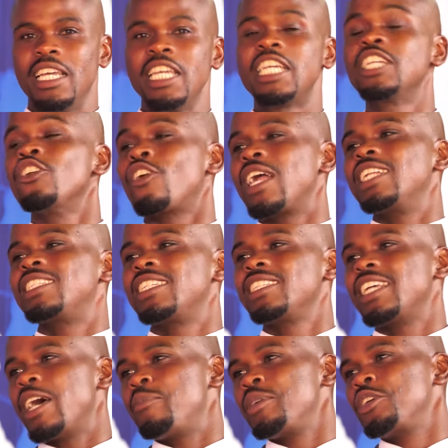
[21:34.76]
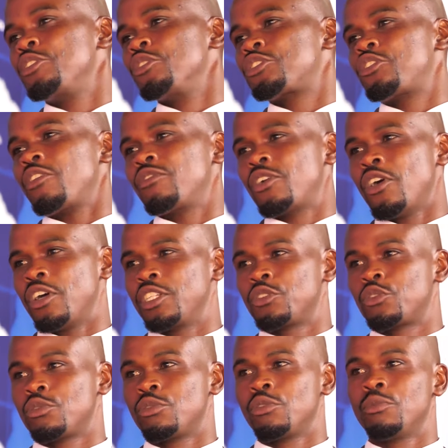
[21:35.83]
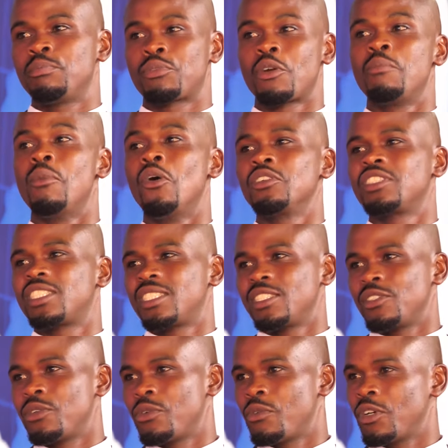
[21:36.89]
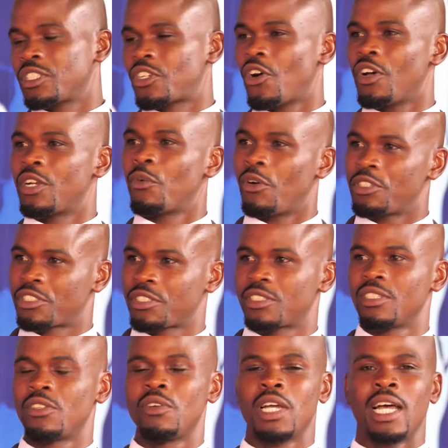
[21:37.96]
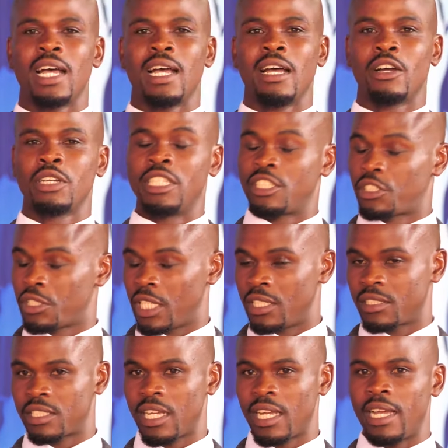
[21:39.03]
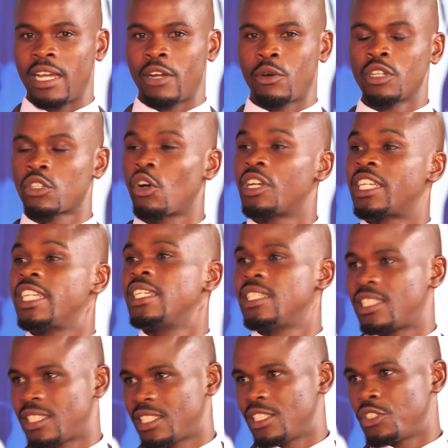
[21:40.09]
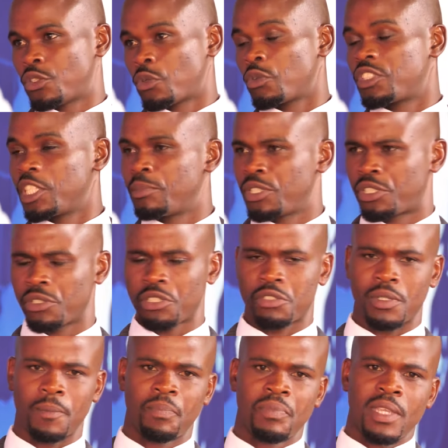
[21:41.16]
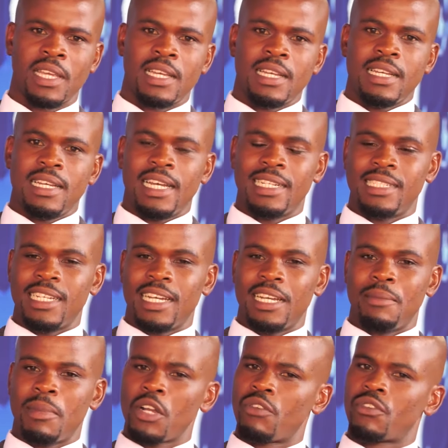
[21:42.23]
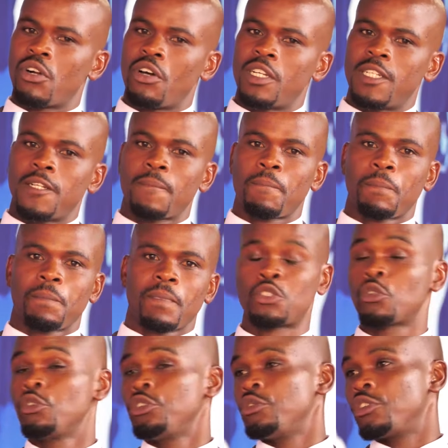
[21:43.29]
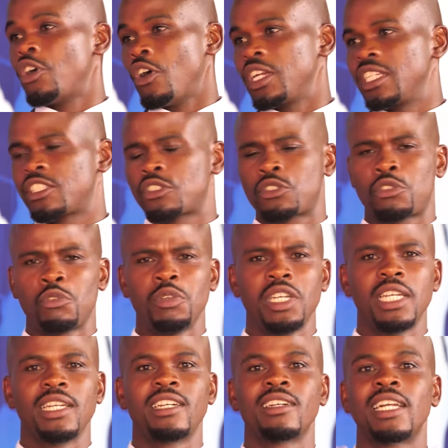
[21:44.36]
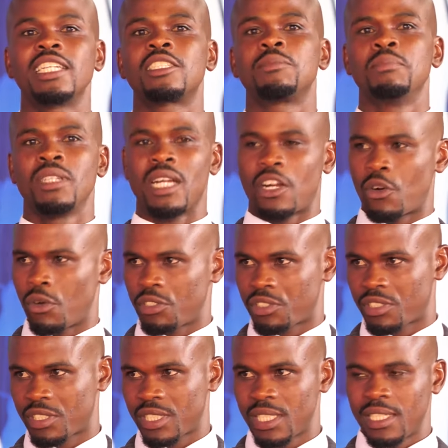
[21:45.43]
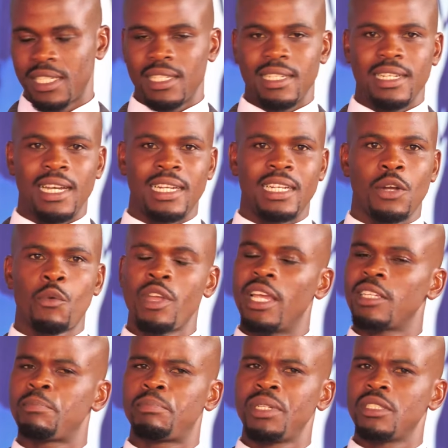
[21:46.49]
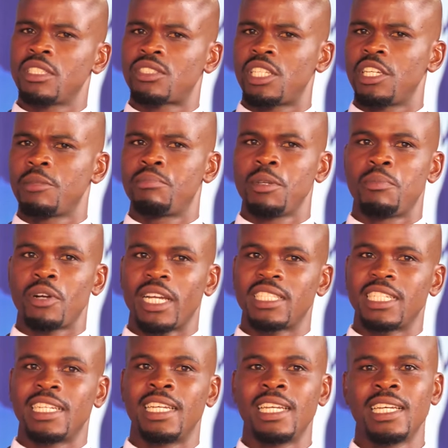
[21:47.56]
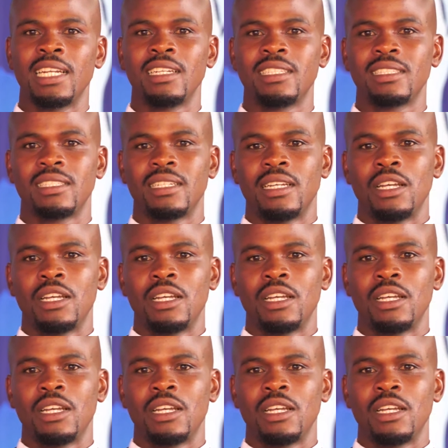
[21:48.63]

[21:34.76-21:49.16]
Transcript: ignorantly they are being used of God to promote what God was what God did through TB Joshua. And man of God, through you, God is doing great miracles, and we are seeing people getting healed.